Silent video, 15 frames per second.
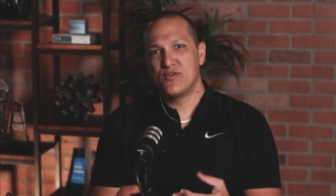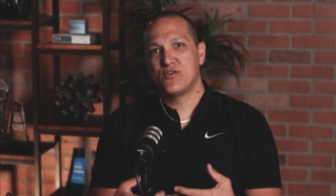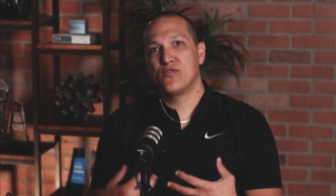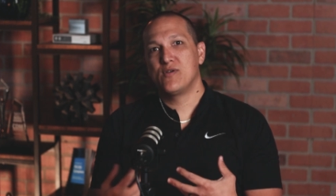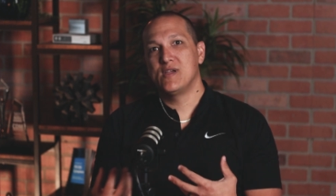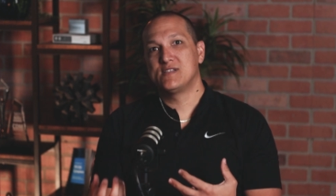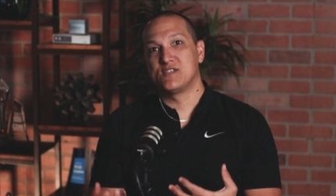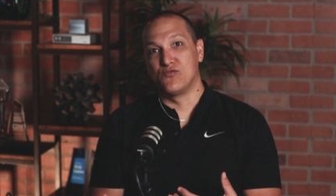
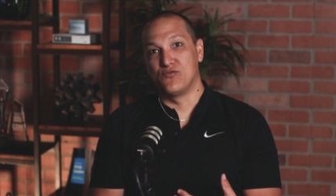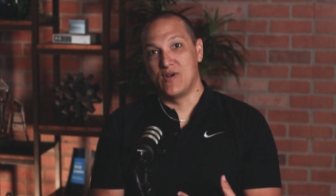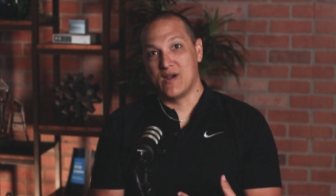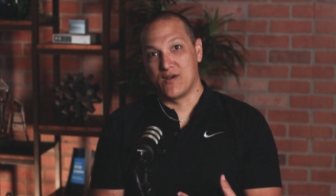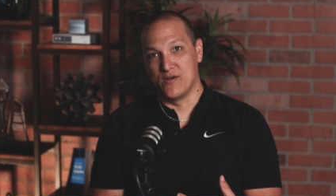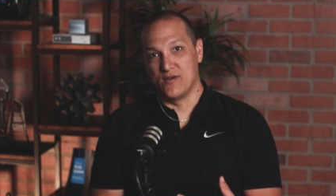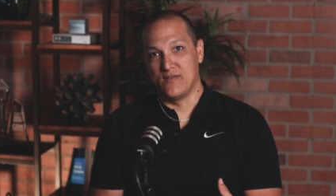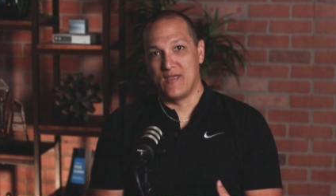creates a
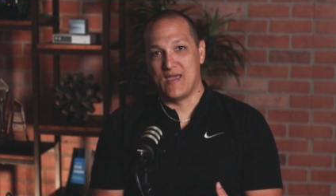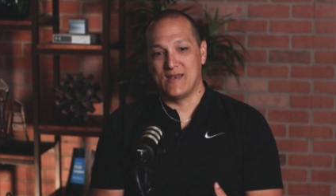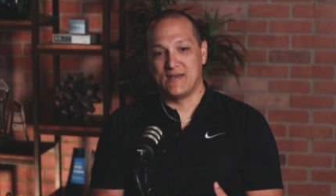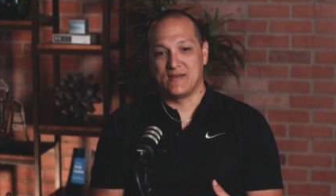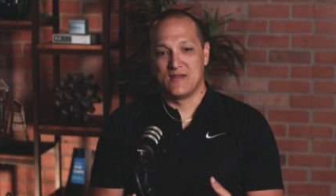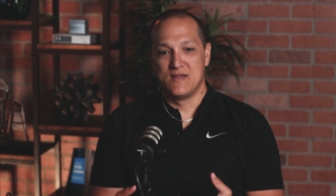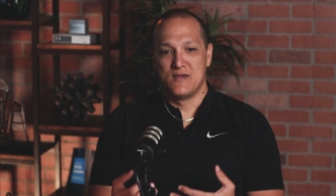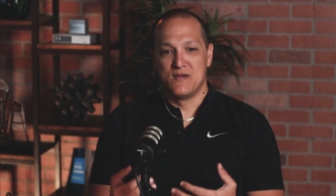record
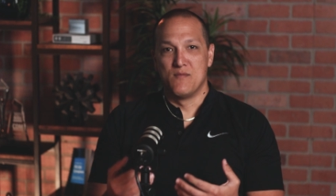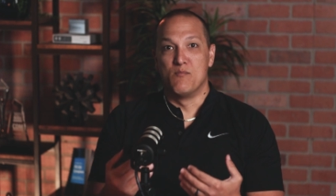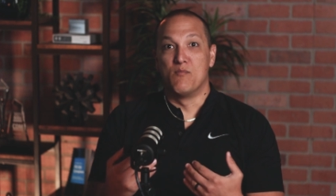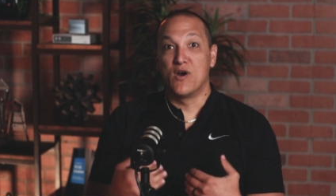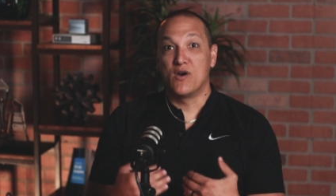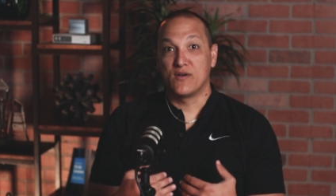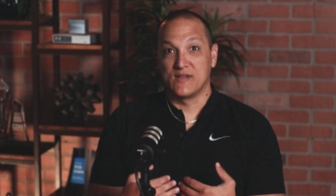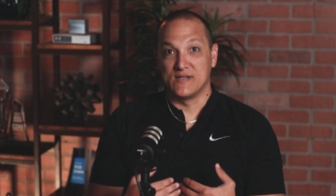that
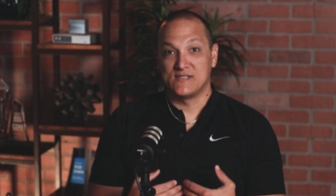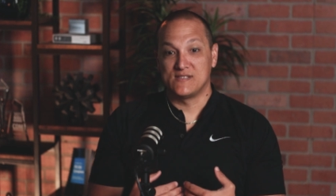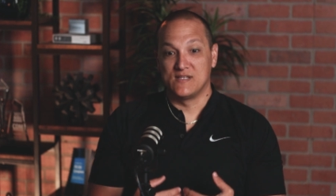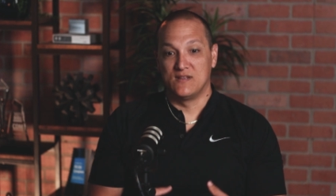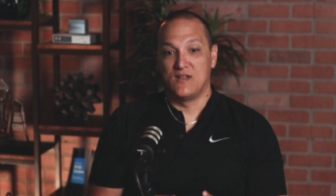Marcus